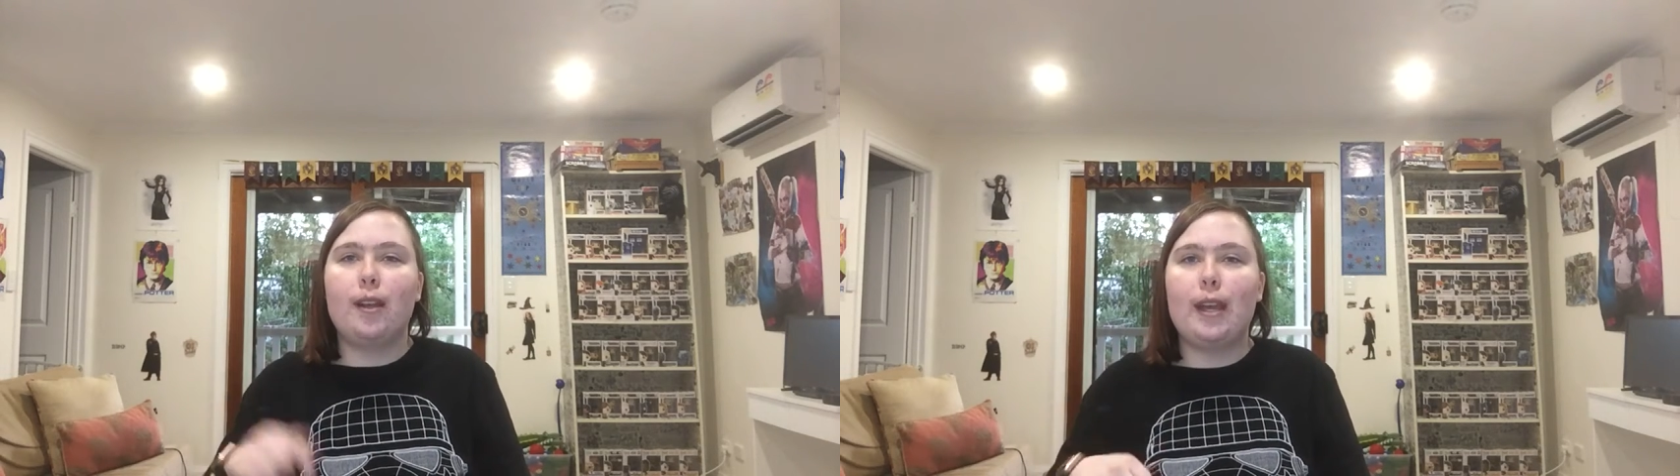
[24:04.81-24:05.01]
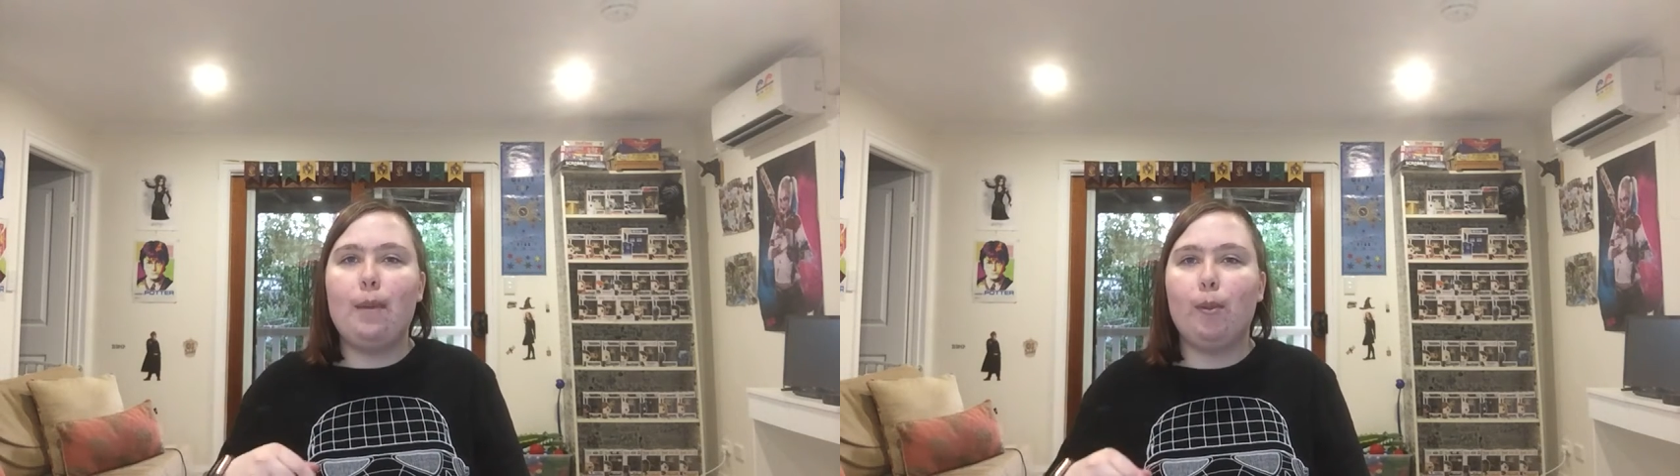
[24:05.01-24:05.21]

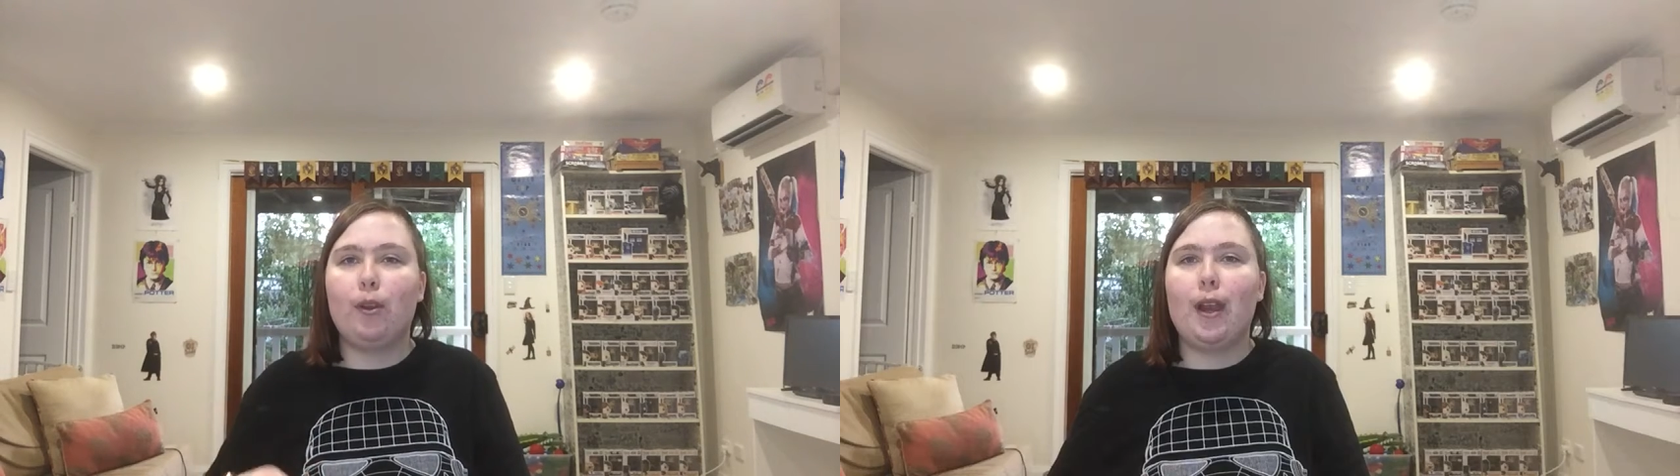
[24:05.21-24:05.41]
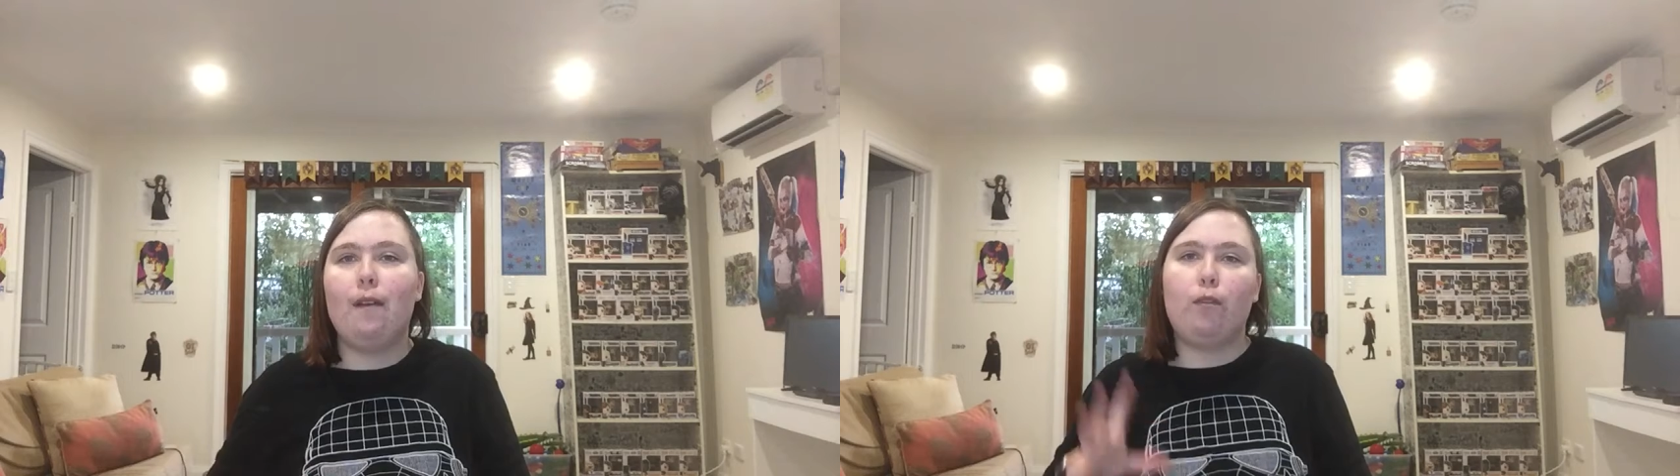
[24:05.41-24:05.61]
keep a
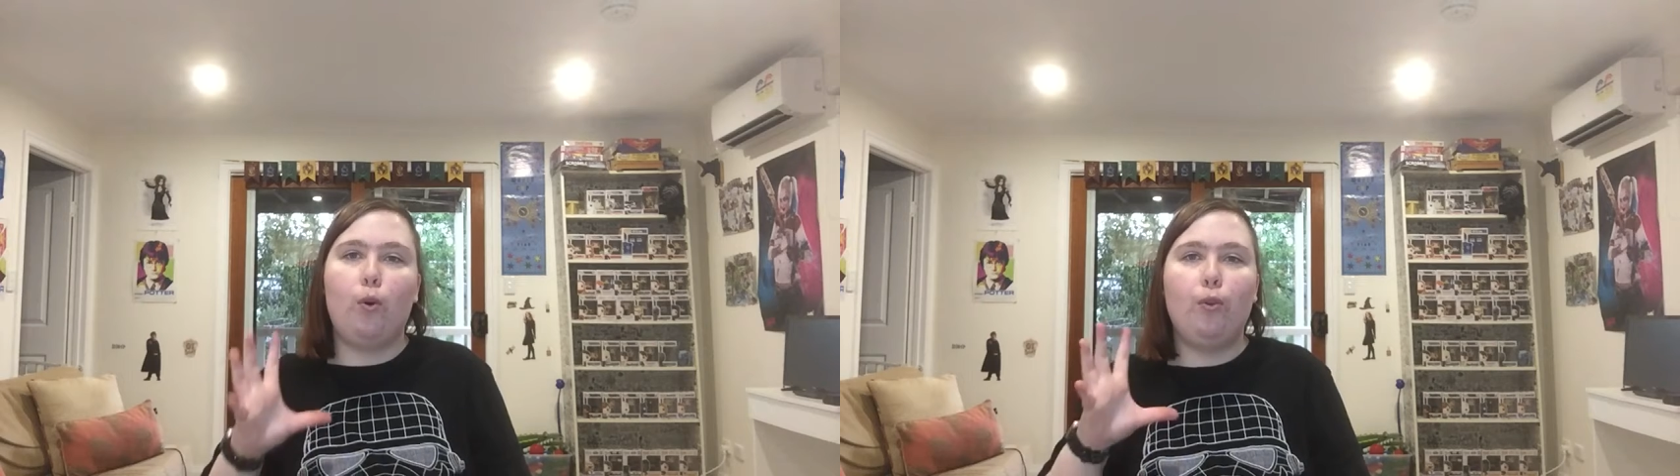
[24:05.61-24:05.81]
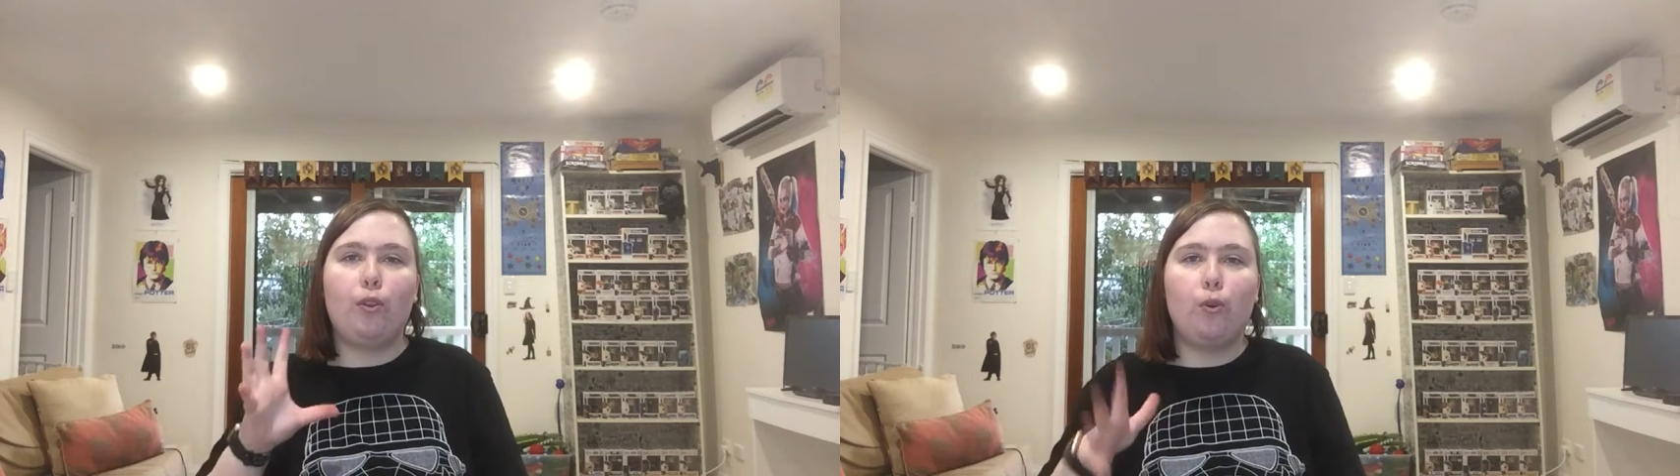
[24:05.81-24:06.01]
lookout for
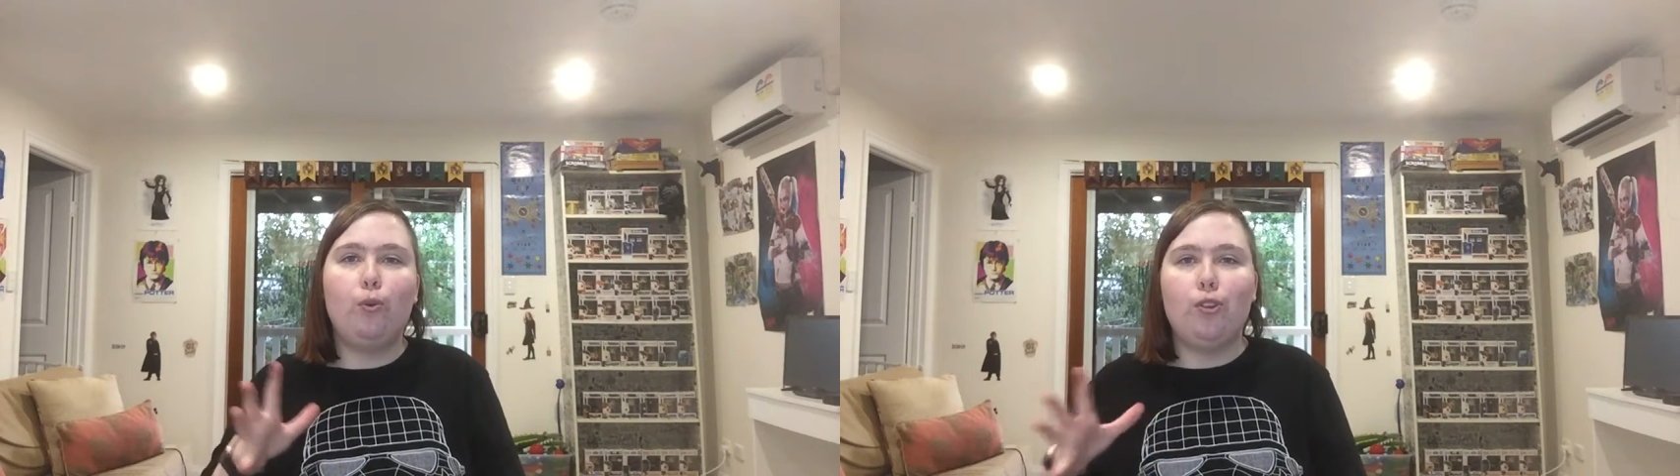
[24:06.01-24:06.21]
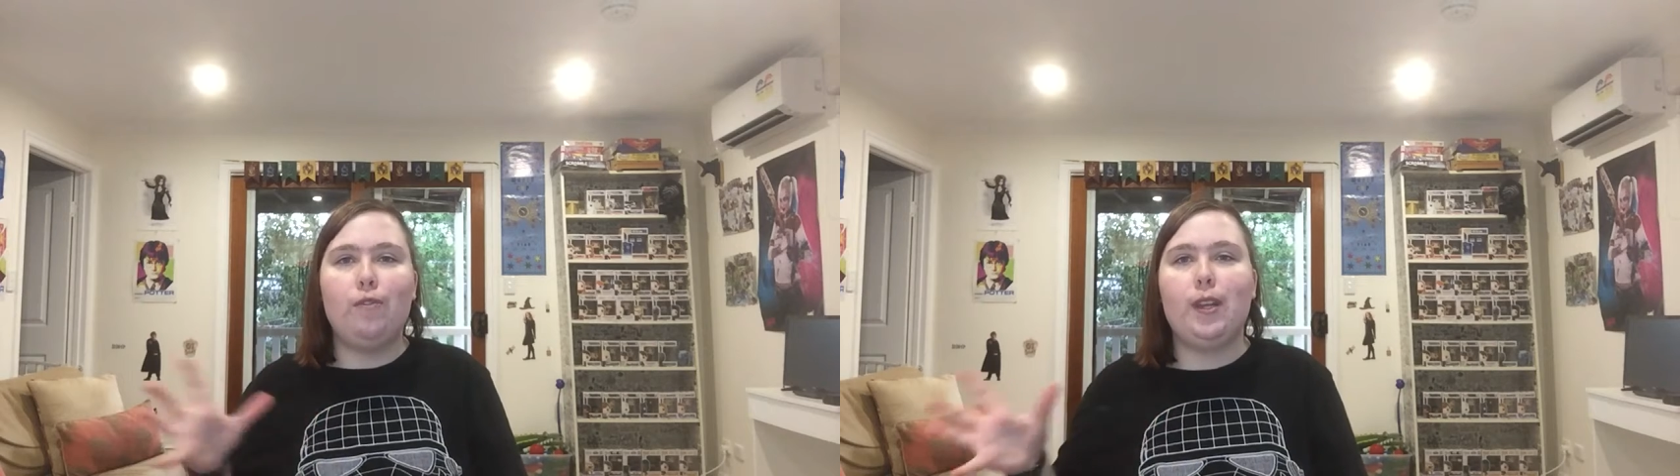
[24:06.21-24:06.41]
all the cool
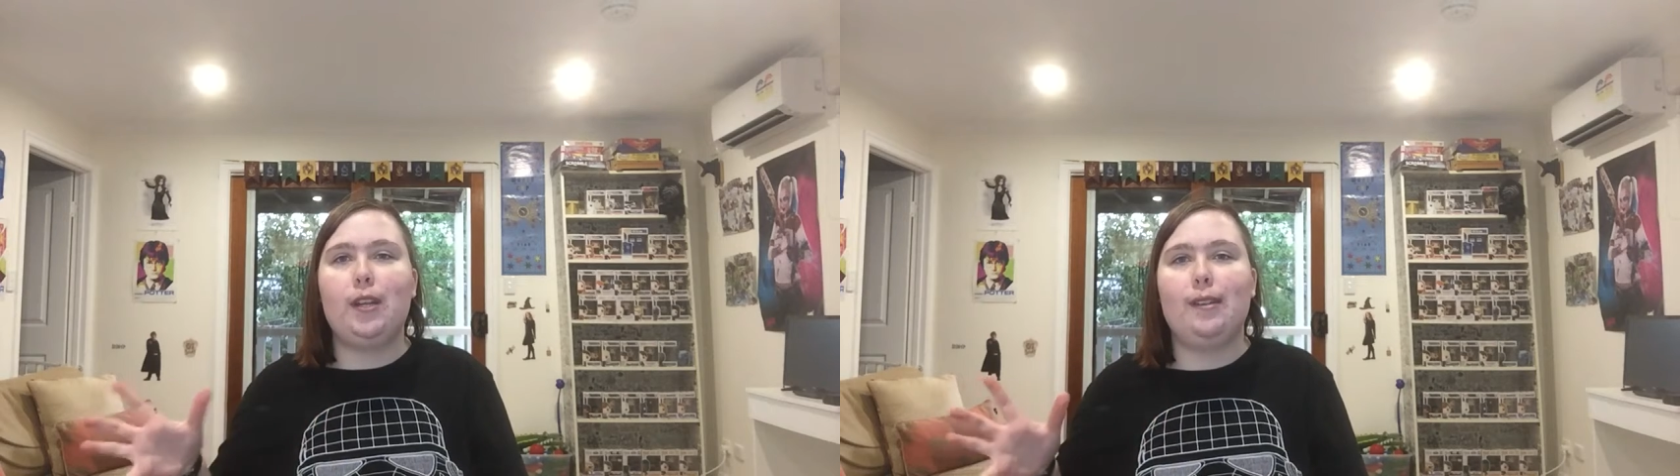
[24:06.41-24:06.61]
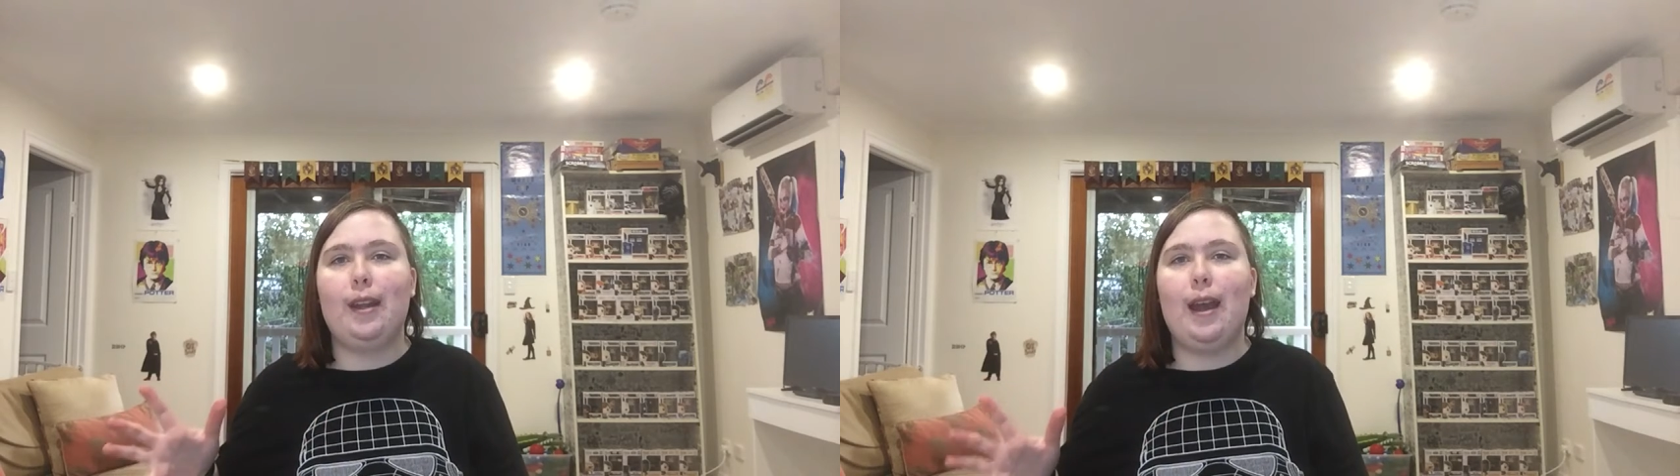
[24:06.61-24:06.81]
new
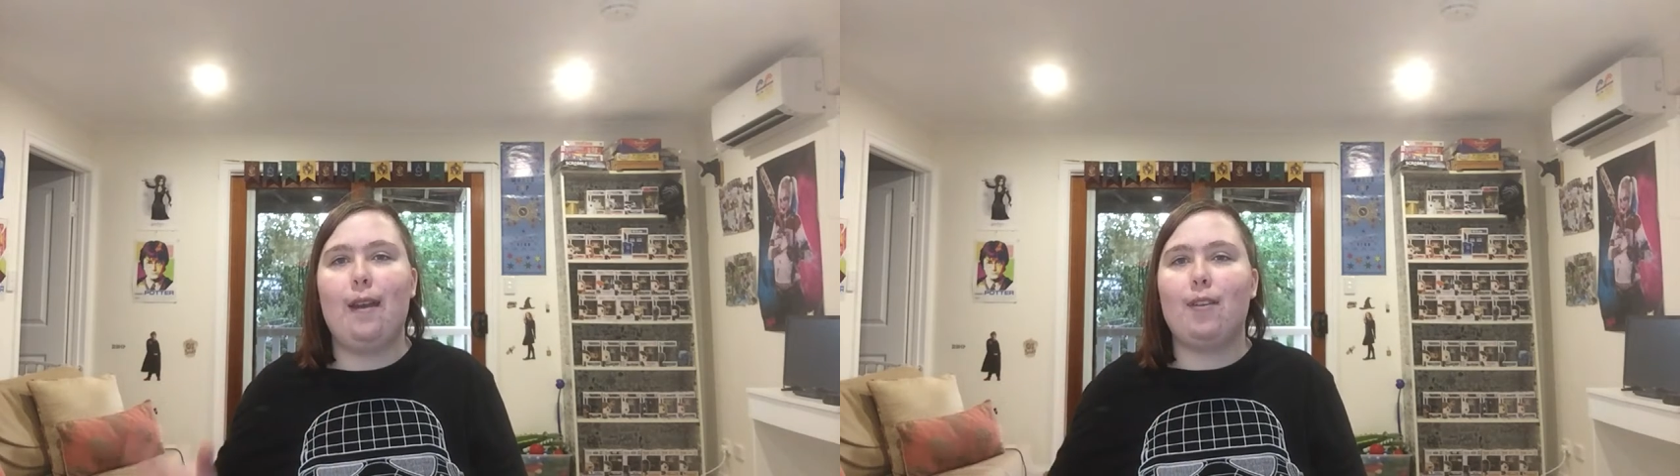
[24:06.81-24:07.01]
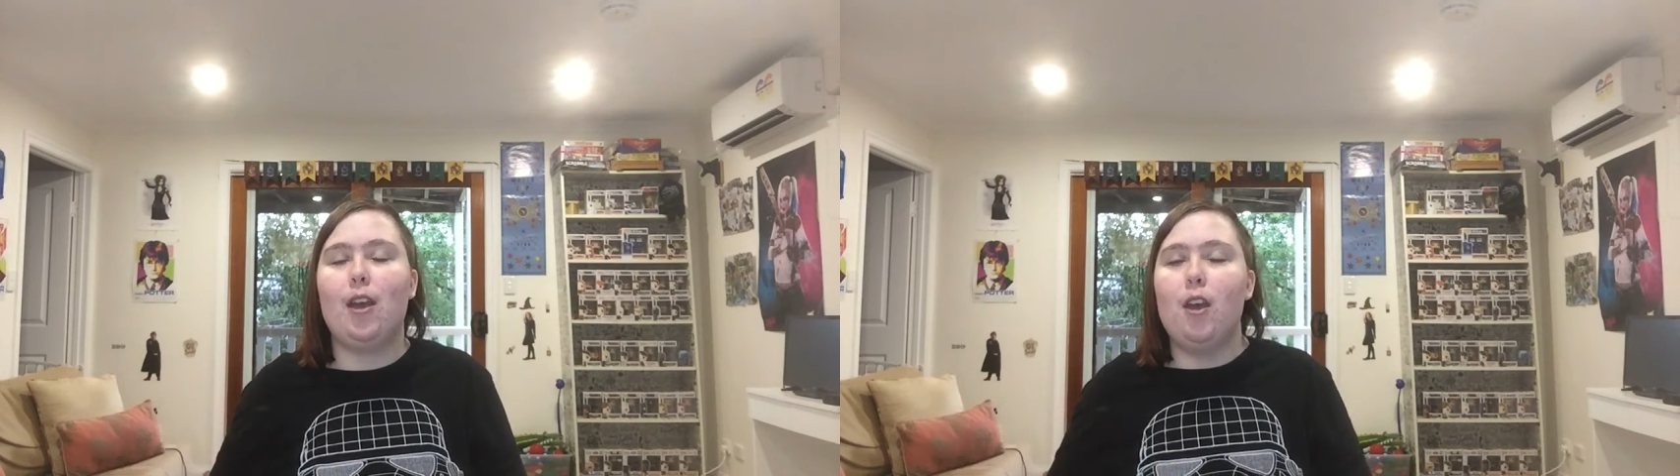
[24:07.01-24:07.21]
videos that I
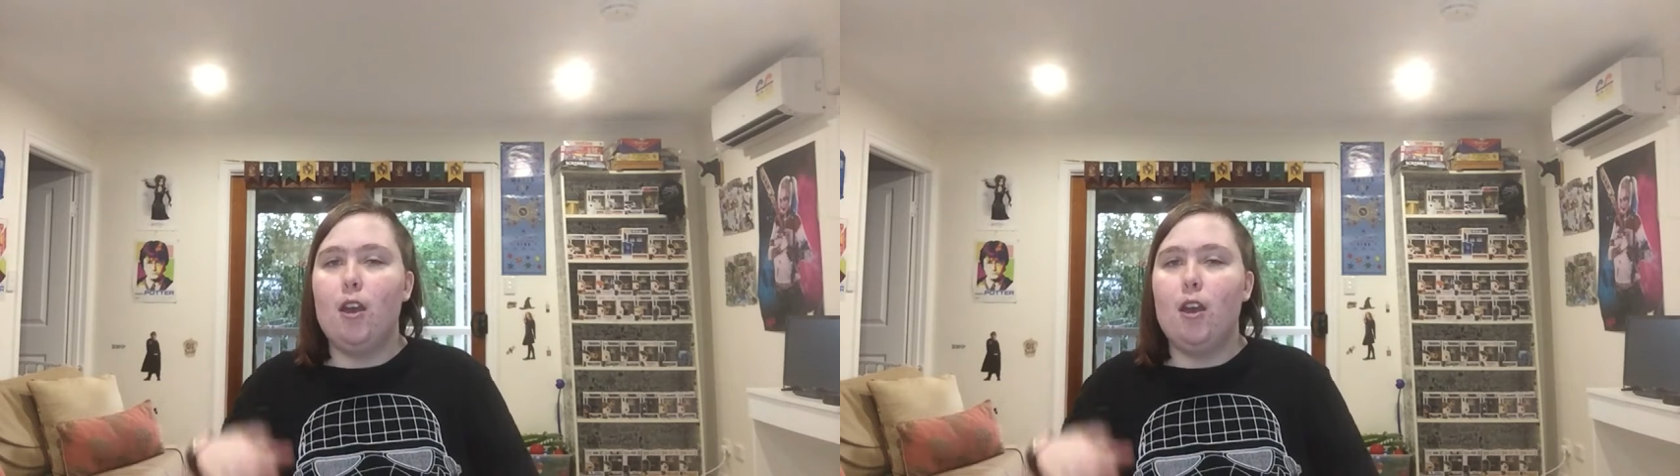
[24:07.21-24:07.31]
have.